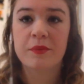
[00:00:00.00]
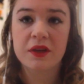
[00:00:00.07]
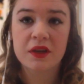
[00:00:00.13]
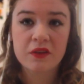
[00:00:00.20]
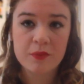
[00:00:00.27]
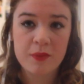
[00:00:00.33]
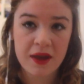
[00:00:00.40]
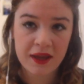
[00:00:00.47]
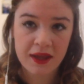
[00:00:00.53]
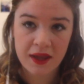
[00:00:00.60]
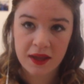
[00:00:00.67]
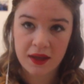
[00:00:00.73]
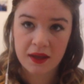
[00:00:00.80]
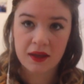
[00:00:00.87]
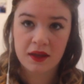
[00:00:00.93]
And because my
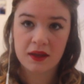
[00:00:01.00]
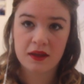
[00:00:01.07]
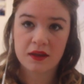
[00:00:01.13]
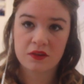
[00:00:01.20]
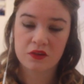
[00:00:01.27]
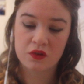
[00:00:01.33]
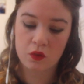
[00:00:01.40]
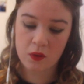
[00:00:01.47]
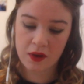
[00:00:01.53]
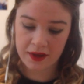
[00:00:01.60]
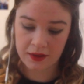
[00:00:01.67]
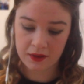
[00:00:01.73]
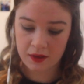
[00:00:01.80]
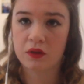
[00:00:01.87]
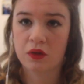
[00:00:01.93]
hair is
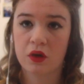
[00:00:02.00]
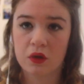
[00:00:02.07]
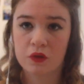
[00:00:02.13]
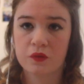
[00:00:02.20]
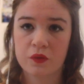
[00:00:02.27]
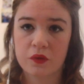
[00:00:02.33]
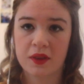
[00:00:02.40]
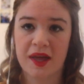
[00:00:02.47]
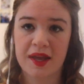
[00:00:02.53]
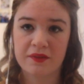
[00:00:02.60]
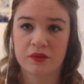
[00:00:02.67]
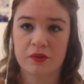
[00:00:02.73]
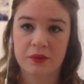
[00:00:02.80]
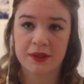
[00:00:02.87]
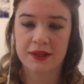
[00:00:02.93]
the curls fall out
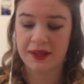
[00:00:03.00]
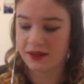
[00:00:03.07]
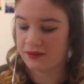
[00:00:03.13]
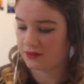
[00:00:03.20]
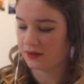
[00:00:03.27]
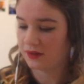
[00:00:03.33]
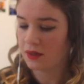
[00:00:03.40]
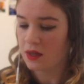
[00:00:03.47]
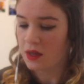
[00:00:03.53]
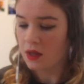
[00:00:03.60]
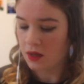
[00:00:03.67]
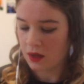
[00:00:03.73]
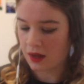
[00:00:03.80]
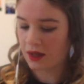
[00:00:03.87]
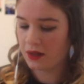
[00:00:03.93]
of it really easily,
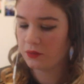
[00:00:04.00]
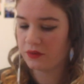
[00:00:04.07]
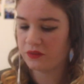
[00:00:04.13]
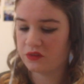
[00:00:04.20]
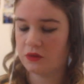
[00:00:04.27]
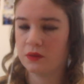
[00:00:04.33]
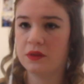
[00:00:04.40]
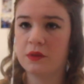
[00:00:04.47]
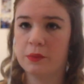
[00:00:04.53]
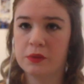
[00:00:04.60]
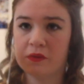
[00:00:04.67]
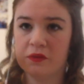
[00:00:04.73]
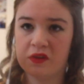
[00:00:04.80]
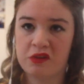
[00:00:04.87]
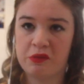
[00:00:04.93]
I always do a little bit
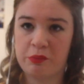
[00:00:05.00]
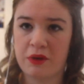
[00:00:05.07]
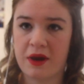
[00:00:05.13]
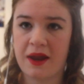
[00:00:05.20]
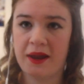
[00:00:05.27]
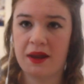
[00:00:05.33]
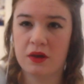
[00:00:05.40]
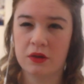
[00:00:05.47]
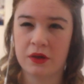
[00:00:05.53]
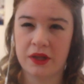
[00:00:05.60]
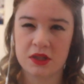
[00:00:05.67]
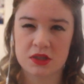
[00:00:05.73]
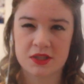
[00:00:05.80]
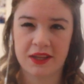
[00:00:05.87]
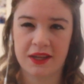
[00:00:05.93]
of a spray on
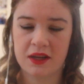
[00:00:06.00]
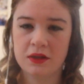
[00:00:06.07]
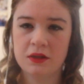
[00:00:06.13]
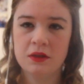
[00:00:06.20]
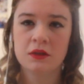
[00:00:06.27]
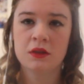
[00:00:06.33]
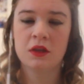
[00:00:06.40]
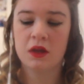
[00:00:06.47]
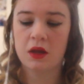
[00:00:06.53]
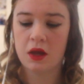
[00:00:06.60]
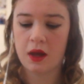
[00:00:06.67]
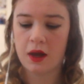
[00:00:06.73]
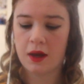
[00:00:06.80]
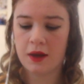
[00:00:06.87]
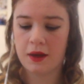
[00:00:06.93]
each layer.
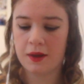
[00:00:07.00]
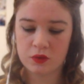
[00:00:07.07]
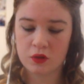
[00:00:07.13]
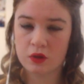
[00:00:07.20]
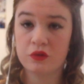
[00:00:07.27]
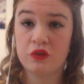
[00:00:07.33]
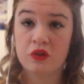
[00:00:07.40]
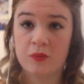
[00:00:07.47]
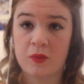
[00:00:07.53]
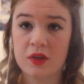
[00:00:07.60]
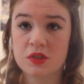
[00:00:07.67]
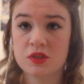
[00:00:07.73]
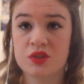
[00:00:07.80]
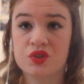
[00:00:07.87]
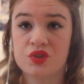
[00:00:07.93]
Not too
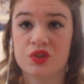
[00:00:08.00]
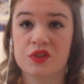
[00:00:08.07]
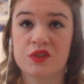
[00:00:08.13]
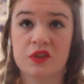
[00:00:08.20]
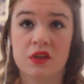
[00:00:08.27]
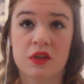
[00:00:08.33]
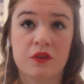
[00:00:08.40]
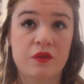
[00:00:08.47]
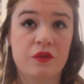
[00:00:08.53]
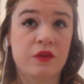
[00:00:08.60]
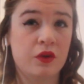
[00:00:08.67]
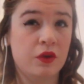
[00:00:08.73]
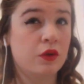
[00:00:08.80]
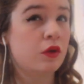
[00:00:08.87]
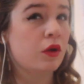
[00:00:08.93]
much, just enough
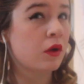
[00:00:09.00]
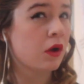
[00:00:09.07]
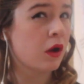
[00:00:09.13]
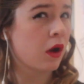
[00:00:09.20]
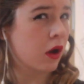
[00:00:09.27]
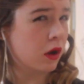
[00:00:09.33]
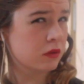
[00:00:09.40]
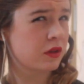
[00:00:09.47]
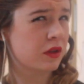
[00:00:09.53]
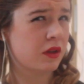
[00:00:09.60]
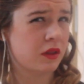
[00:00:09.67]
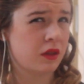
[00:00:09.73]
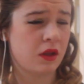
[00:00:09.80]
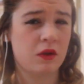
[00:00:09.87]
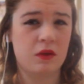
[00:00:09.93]
to hold
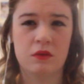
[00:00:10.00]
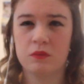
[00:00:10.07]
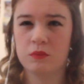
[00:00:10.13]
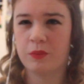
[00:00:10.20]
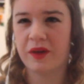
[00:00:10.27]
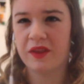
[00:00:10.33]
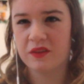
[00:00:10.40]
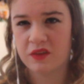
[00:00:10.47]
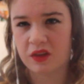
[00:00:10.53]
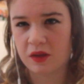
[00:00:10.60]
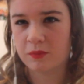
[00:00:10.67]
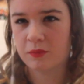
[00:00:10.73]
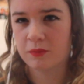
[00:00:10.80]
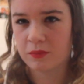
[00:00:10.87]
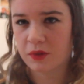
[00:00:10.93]
it that by the
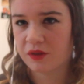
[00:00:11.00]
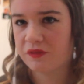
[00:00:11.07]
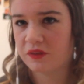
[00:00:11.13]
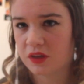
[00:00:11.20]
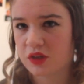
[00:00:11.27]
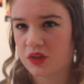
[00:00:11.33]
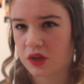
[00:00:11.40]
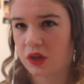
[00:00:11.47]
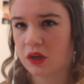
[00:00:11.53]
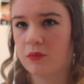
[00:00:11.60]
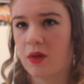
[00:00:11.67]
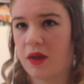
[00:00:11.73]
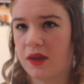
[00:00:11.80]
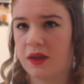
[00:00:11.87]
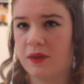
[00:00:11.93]
time I finish curling
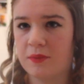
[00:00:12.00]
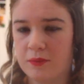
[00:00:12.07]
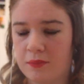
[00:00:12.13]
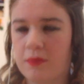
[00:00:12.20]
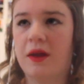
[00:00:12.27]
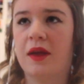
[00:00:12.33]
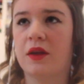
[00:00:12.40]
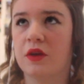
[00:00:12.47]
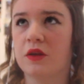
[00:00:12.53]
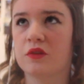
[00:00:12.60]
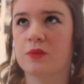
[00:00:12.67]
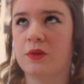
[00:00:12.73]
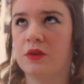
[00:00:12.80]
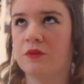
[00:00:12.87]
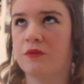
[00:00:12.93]
my hair, my curls
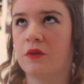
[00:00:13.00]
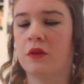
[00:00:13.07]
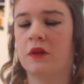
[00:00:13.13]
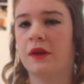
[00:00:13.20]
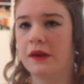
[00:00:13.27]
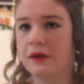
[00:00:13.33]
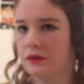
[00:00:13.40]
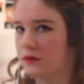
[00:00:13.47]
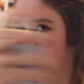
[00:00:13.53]
won't have fallen